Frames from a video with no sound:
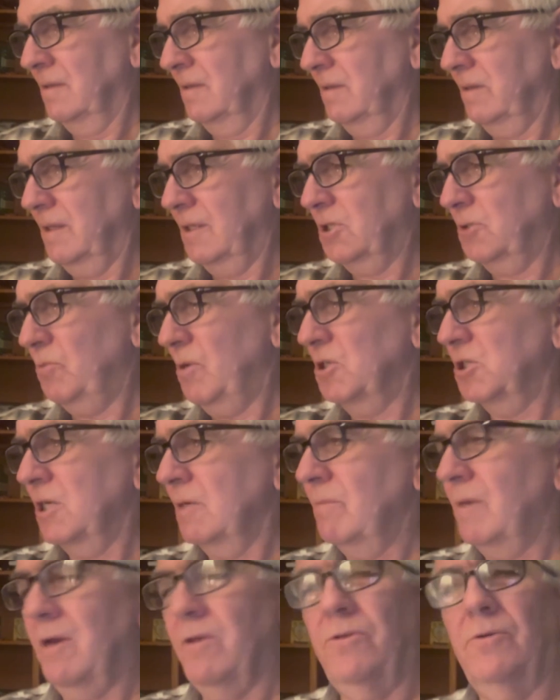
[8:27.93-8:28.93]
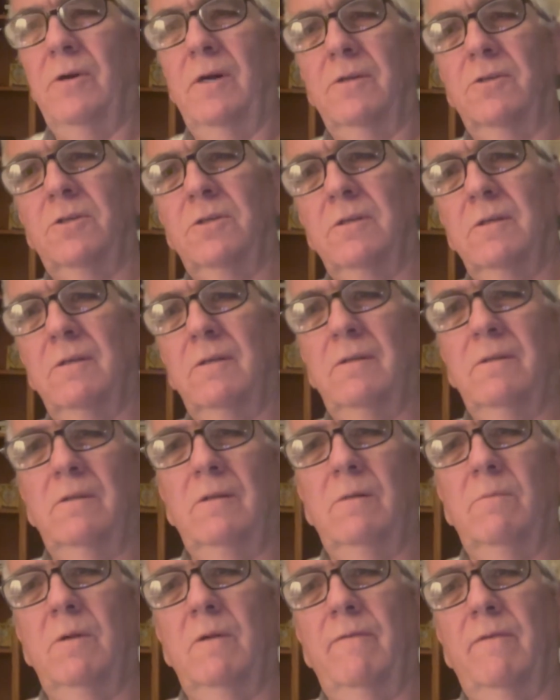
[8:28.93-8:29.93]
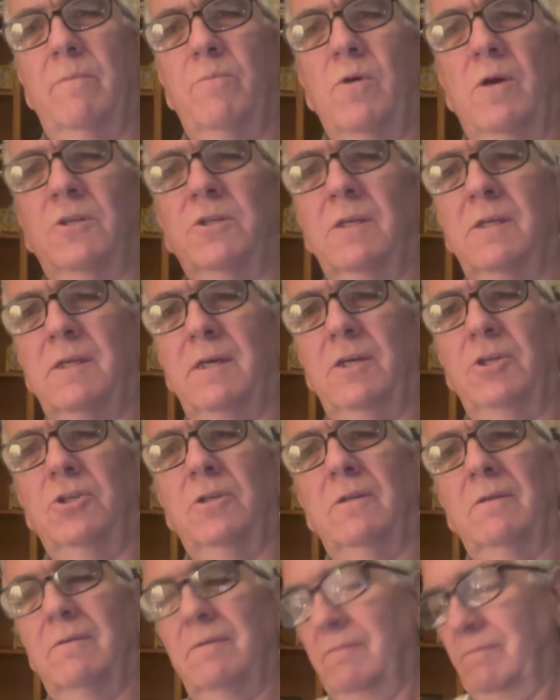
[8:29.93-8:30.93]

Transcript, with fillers: expressing my thoughts, a little bit of a presentation.